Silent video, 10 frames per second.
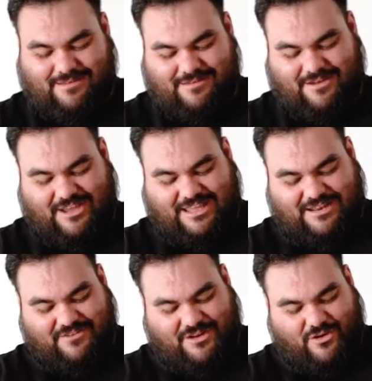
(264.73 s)
I can't
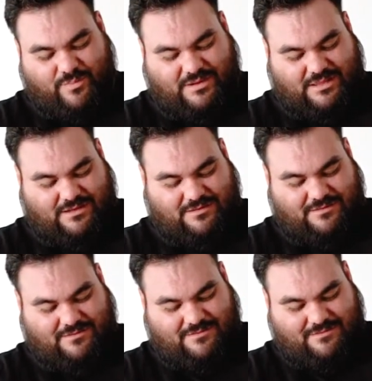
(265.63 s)
even open it.
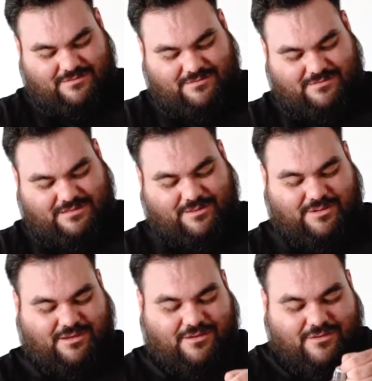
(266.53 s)
There we
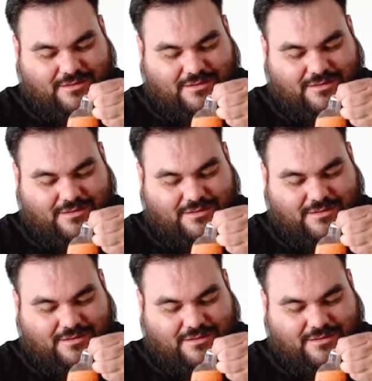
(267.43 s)
go.